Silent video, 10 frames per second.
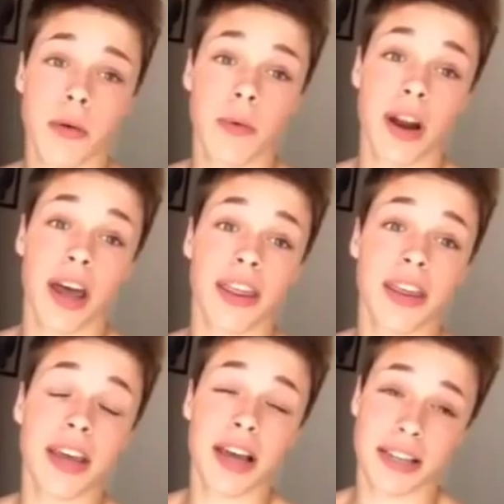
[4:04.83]
What I
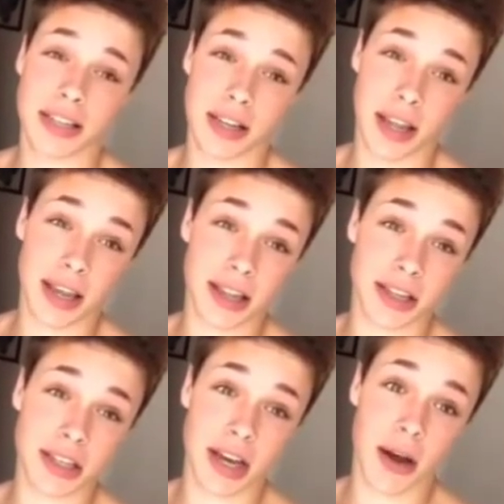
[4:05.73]
think I sound like in the
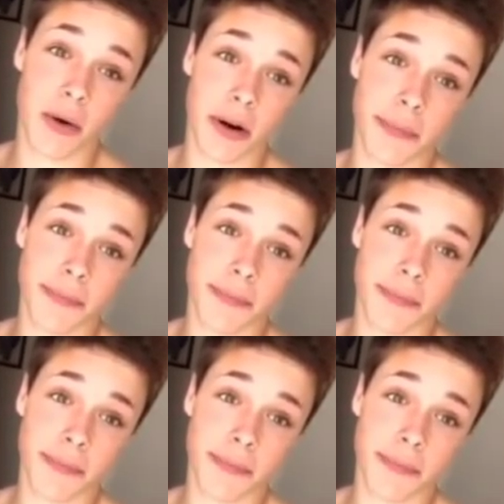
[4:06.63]
shower.